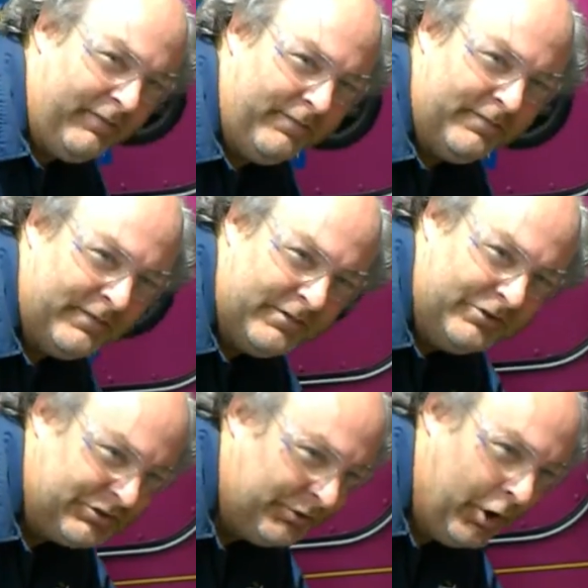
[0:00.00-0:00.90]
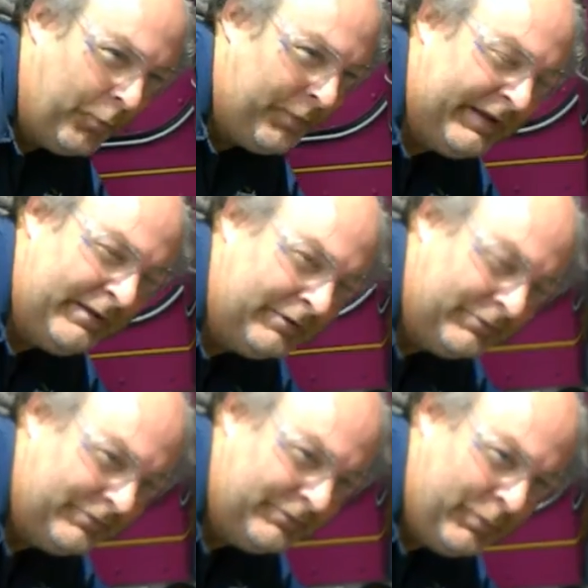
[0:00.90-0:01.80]
We're just going to open it and
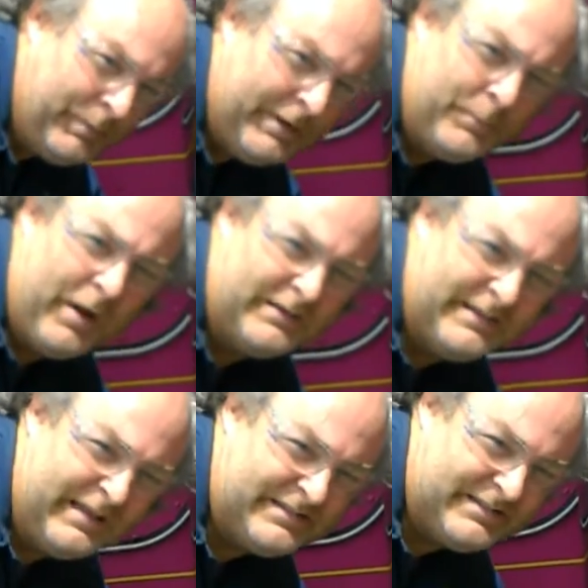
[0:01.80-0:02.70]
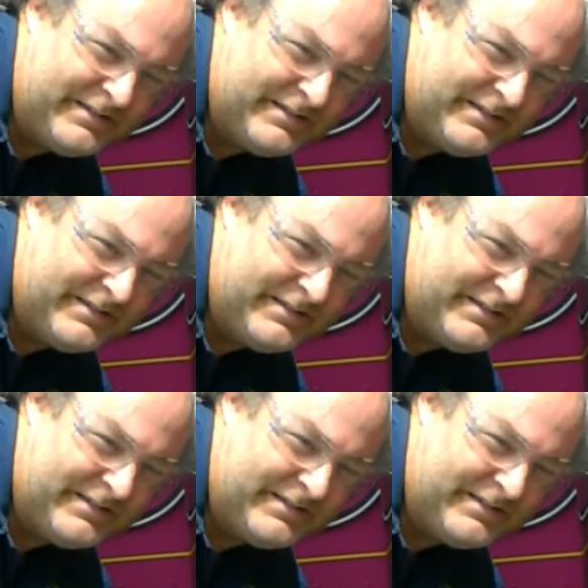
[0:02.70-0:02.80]
repeat the process.